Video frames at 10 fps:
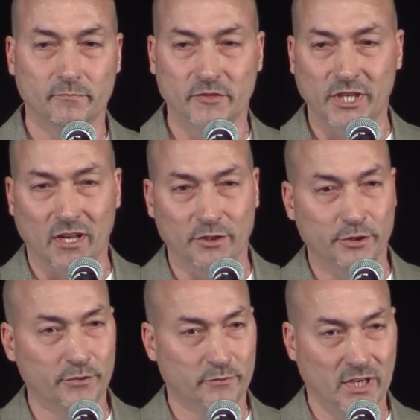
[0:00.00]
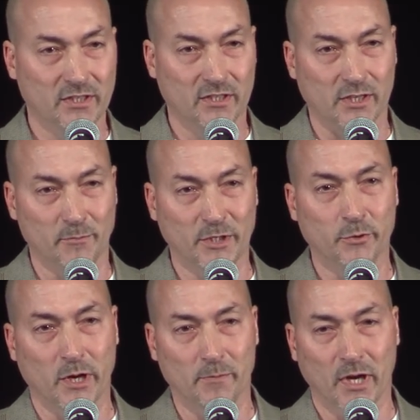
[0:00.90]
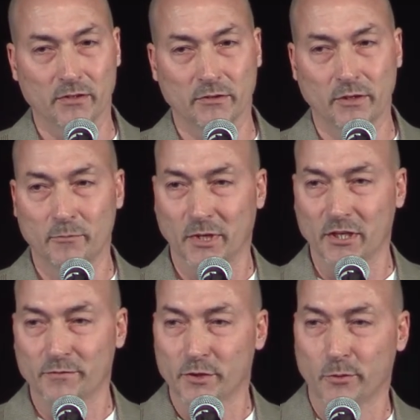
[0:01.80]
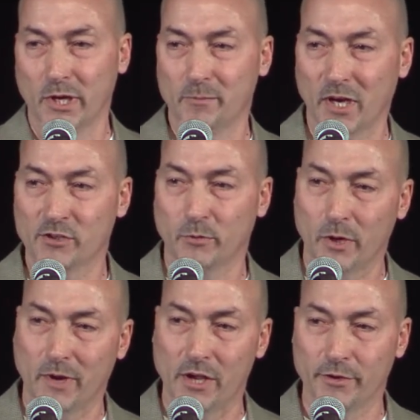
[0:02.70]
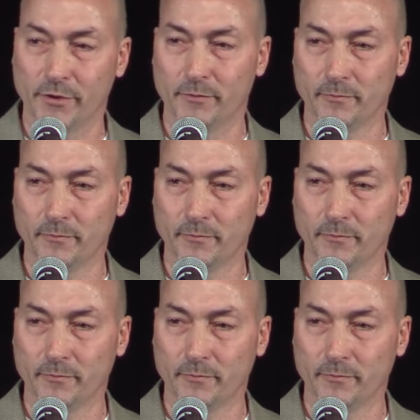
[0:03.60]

Challenge 2 friends to send me 20 bucks. Because for 20 bucks, what do I owe you?